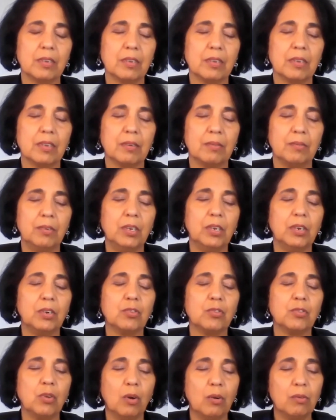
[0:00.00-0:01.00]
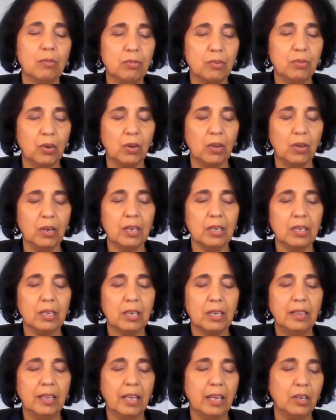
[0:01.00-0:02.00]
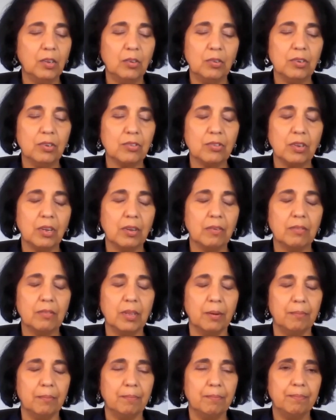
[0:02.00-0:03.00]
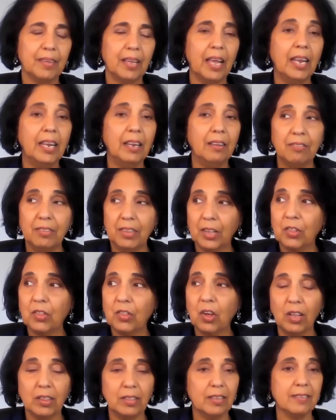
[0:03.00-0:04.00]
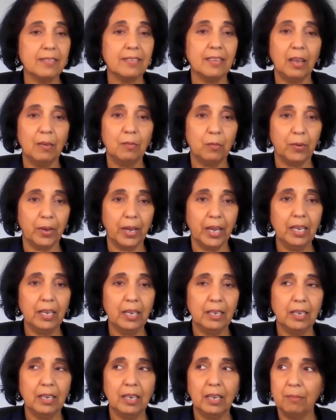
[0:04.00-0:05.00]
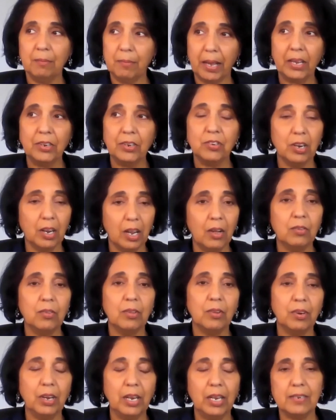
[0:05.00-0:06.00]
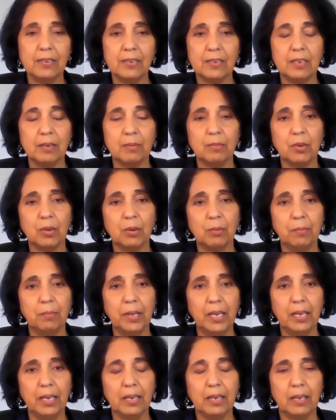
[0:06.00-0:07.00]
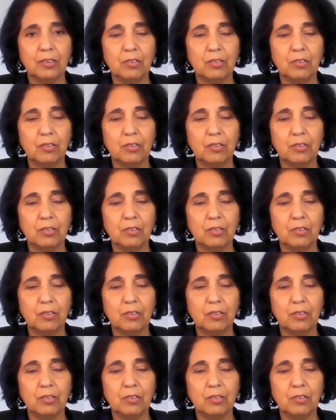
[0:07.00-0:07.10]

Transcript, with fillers: Yeah. You're so full that you just give them. And if they thought the same way, imagine how the relationship could be.